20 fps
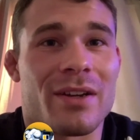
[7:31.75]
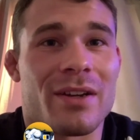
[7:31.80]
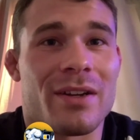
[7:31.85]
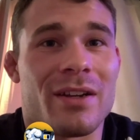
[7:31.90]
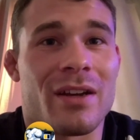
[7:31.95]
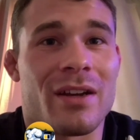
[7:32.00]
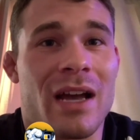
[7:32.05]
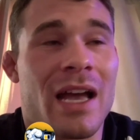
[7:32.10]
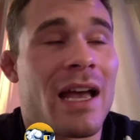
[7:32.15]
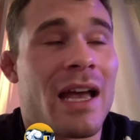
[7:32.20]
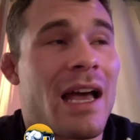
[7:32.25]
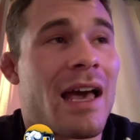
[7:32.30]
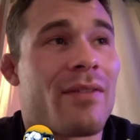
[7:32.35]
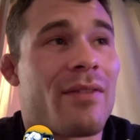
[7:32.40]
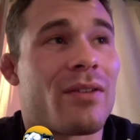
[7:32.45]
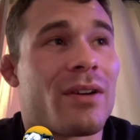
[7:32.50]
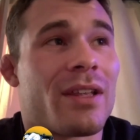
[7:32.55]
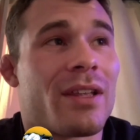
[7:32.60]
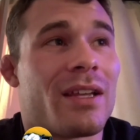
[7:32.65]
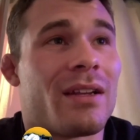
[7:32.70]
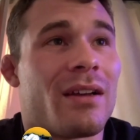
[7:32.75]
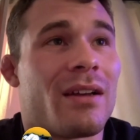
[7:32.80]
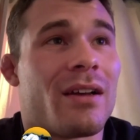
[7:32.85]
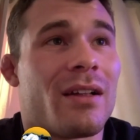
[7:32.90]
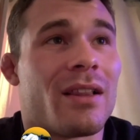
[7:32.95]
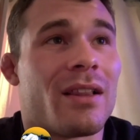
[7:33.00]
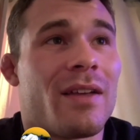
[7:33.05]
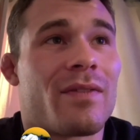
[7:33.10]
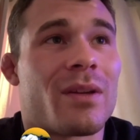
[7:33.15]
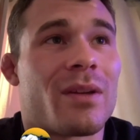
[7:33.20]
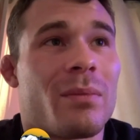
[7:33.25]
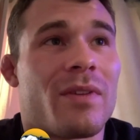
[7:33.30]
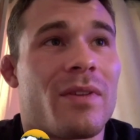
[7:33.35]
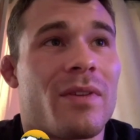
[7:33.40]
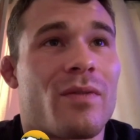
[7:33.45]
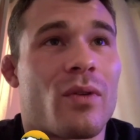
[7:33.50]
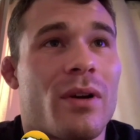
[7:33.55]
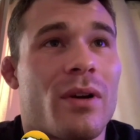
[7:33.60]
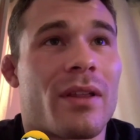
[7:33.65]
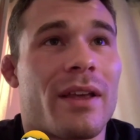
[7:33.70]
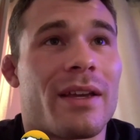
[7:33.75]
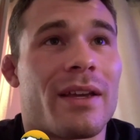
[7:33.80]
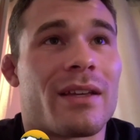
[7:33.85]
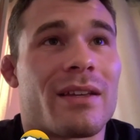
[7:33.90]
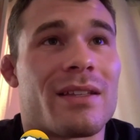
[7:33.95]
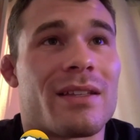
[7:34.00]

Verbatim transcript: You know, I, I haven't really uh, lifted before like